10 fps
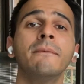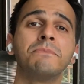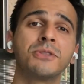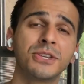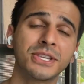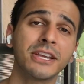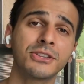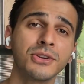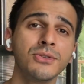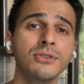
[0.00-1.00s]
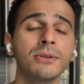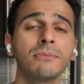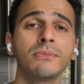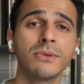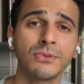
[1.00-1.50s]
to stay tuned,
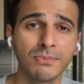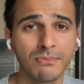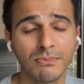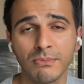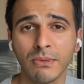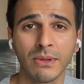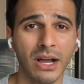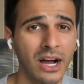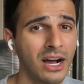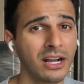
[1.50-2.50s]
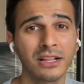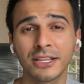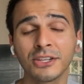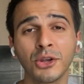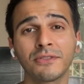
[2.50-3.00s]
click
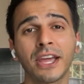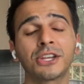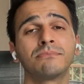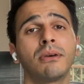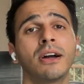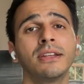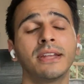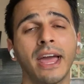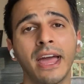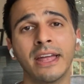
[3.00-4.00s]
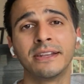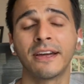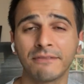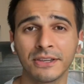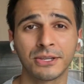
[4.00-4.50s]
the notification button and
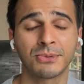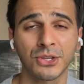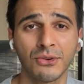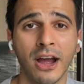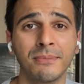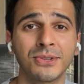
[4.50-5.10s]
definitely subscribe